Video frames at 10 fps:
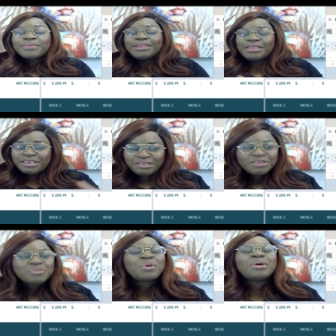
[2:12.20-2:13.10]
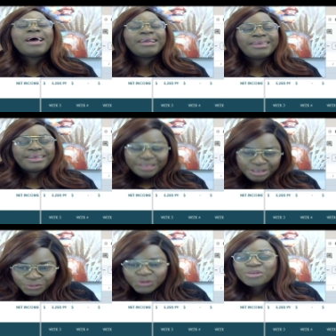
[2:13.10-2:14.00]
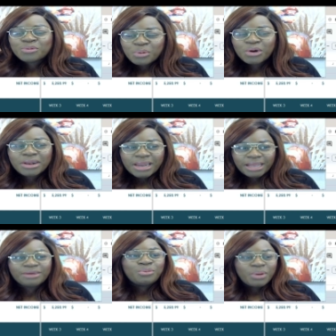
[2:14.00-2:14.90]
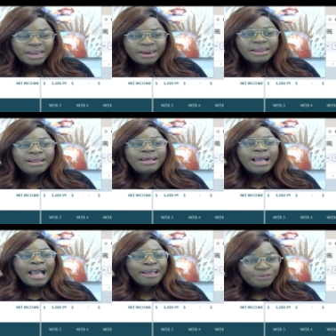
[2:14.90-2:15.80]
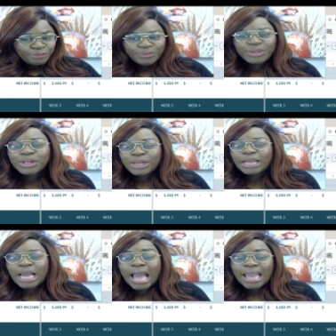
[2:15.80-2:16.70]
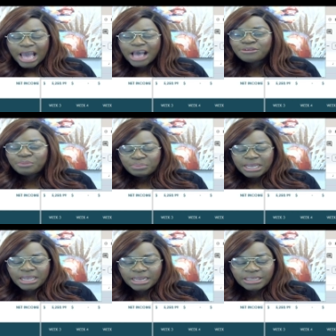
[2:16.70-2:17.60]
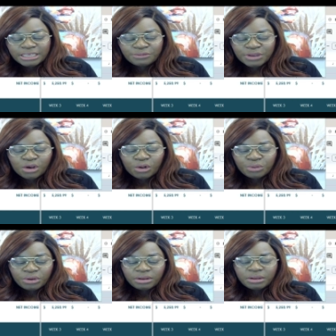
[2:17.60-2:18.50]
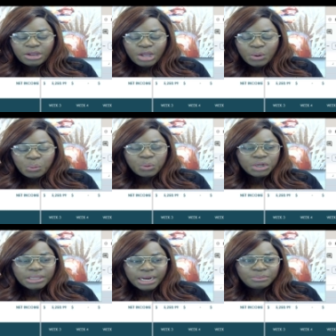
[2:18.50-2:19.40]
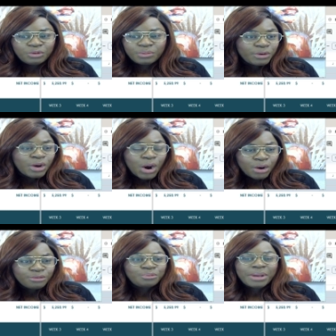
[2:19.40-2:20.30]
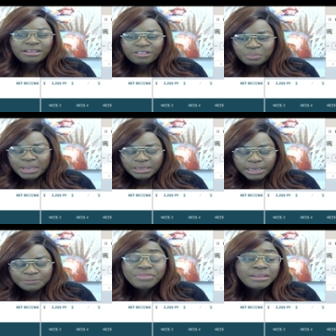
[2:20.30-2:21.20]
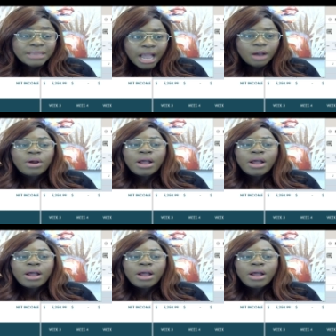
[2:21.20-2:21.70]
This is more like it. This feels more like where I feel like I have been, given all the work that I'm doing, carve my spending. Now,